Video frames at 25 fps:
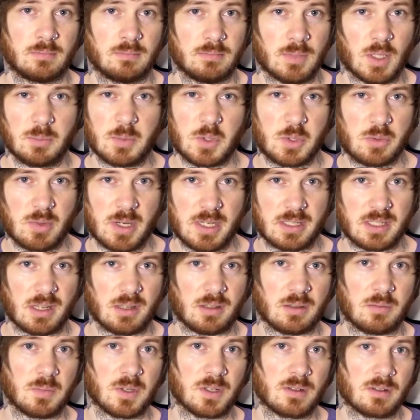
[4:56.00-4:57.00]
almost right
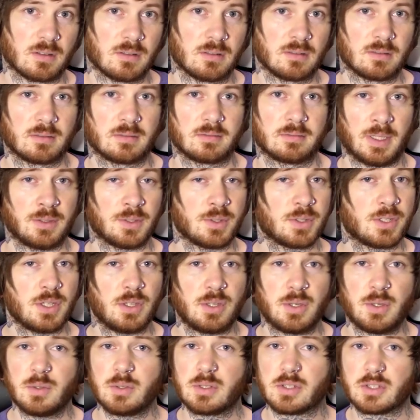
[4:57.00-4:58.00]
down the middle. And there's a
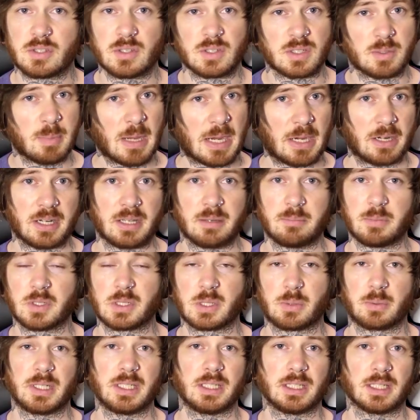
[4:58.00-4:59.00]
huge disparity
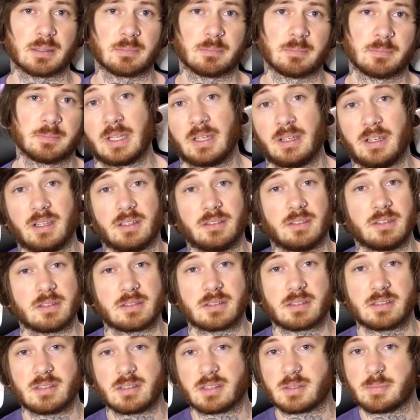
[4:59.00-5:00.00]
between them. And
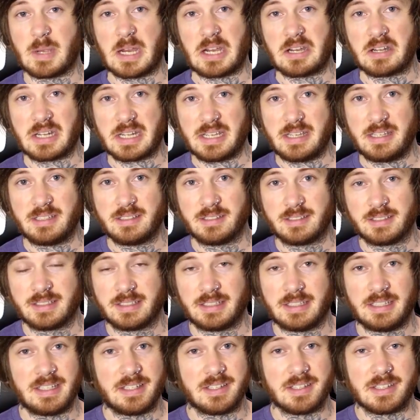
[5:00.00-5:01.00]
this disparity
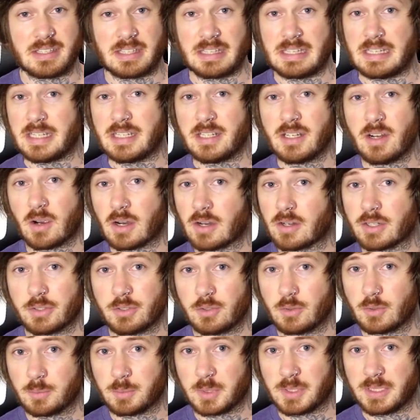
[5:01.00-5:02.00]
is
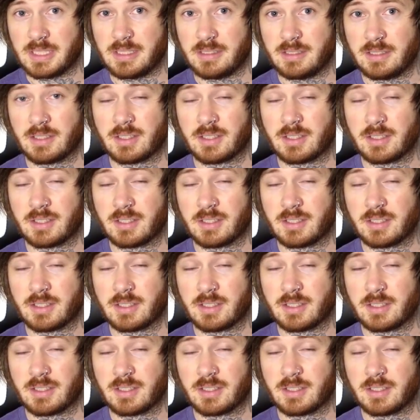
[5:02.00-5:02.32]
inarguably